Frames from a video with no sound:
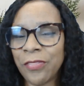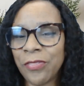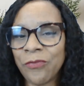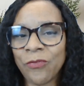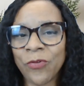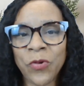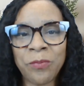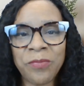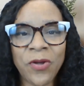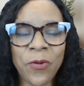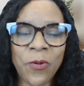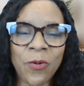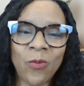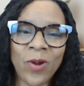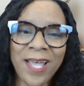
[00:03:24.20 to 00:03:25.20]
the room to
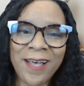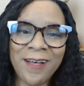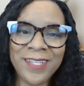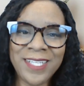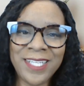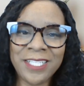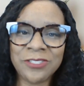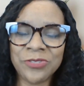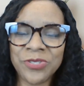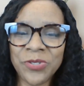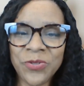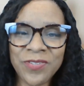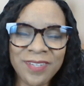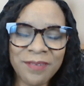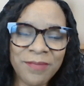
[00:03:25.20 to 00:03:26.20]
go around and
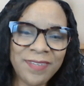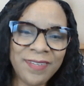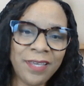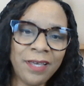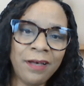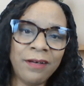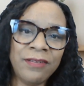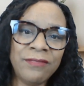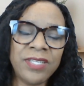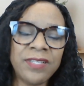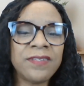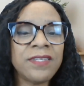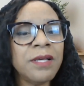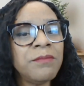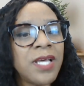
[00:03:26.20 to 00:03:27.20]
introduce themselves.
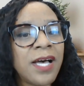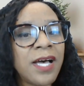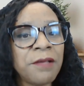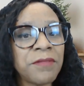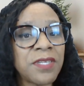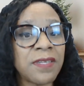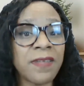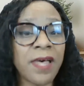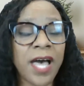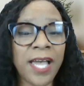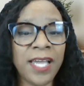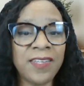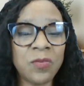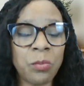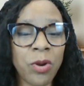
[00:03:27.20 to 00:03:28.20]
And sometimes as
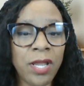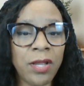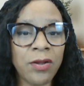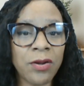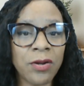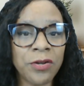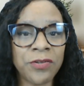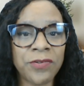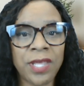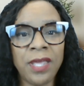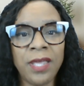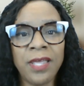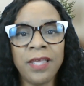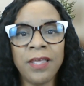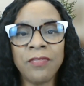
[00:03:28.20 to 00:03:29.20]
icebreakers,
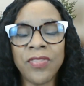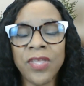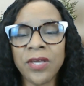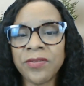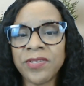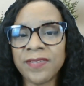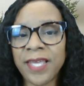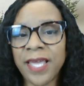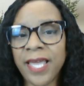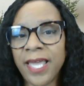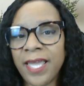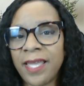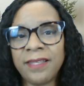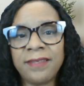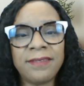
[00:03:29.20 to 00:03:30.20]
they'll
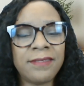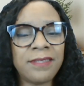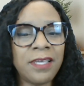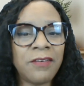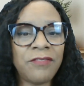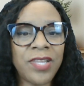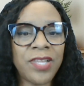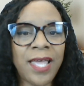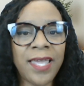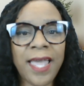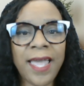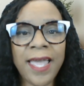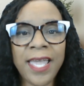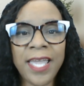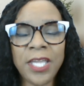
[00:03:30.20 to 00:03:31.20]
say stuff like,
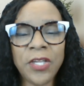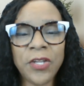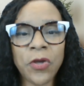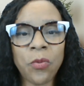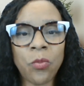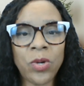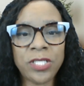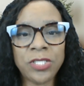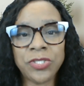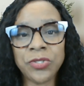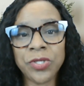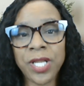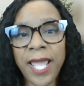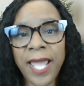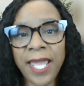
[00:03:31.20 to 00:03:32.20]
hey, what is
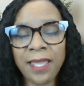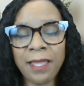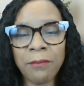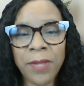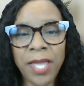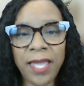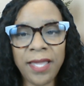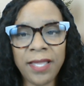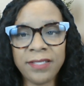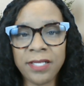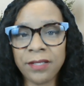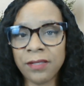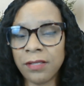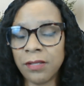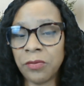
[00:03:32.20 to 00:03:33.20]
your name? And
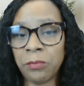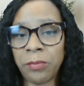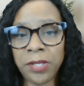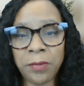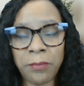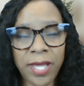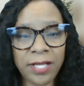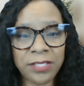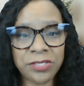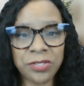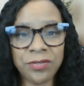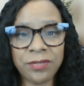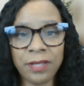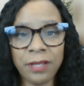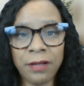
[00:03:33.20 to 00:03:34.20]
tell us a little bit about
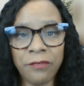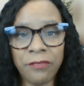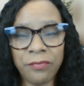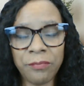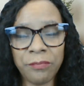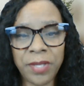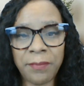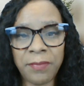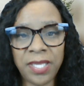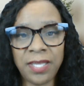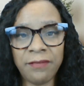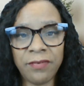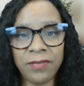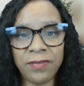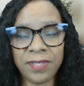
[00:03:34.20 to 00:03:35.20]
yourself. Maybe
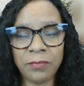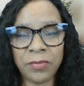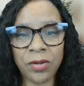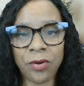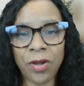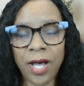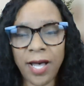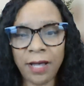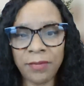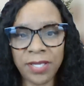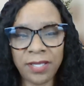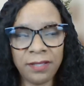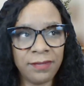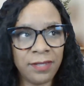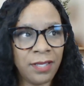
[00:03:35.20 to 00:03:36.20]
give us some of your
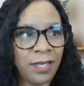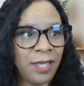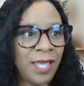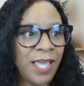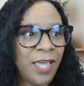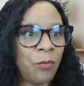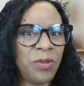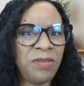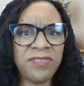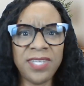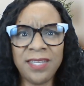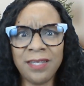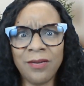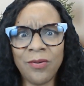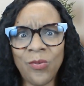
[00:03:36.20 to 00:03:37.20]
hobbies. We've
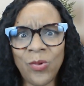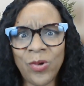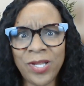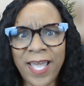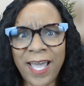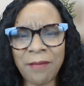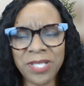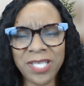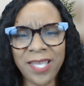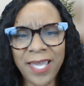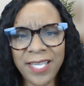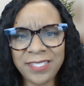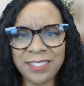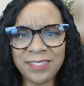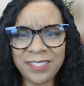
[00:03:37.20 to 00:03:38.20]
seen it on
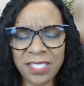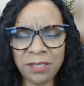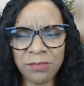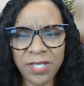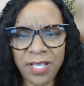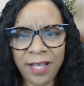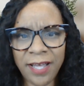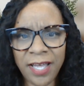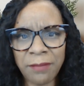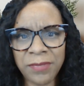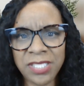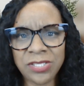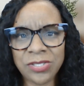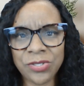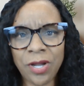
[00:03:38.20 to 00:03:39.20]
applications
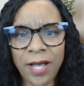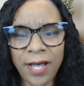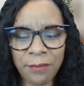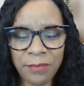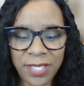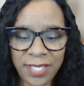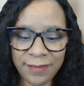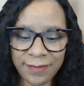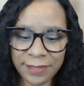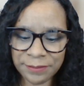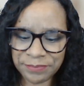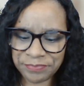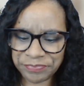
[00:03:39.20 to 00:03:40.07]
sometime, list your hobbies.